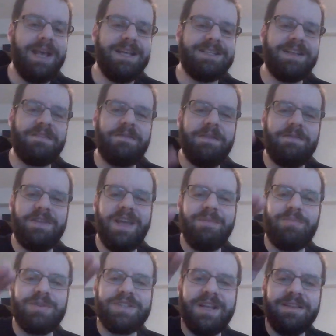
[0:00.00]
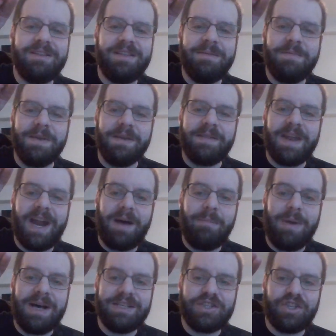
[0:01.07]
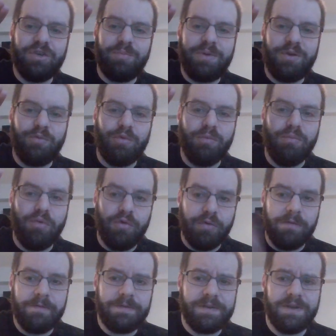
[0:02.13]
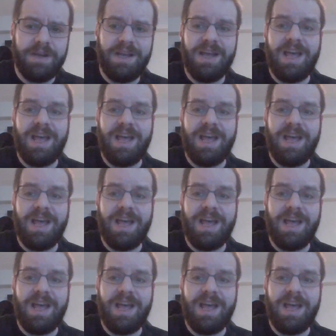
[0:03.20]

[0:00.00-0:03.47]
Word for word: is that 58% of them think that Hamas should be removed,